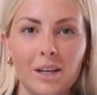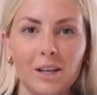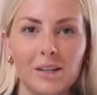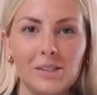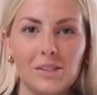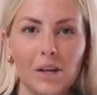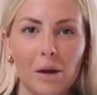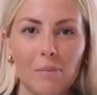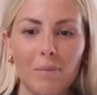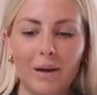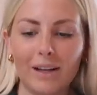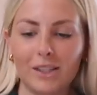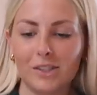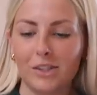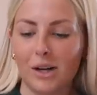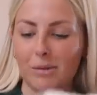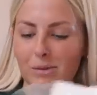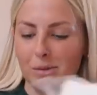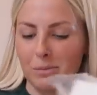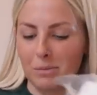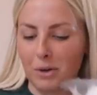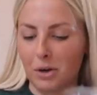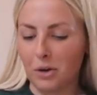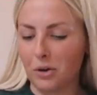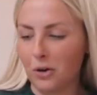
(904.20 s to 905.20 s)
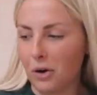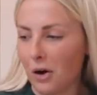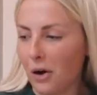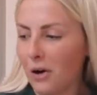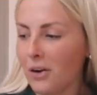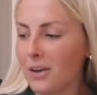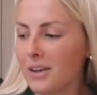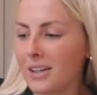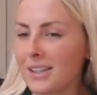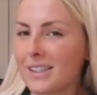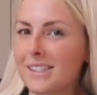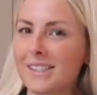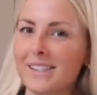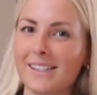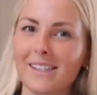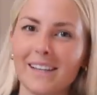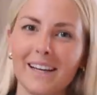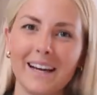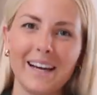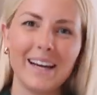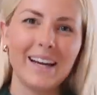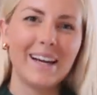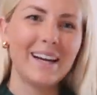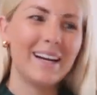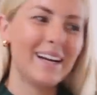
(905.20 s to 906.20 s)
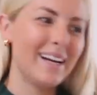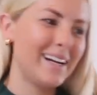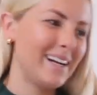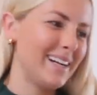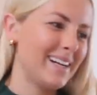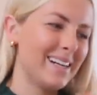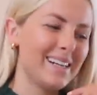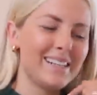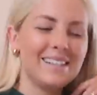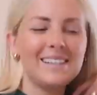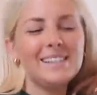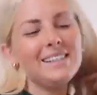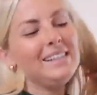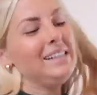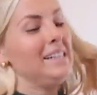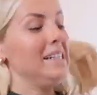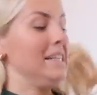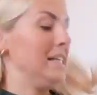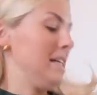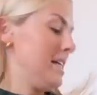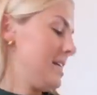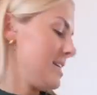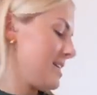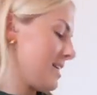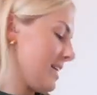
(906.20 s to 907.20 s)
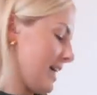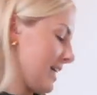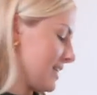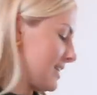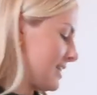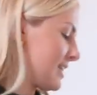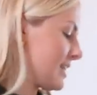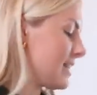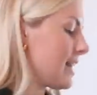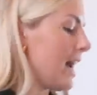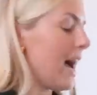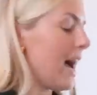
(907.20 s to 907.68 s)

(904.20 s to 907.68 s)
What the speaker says: So I picked her up some Crocs. So that's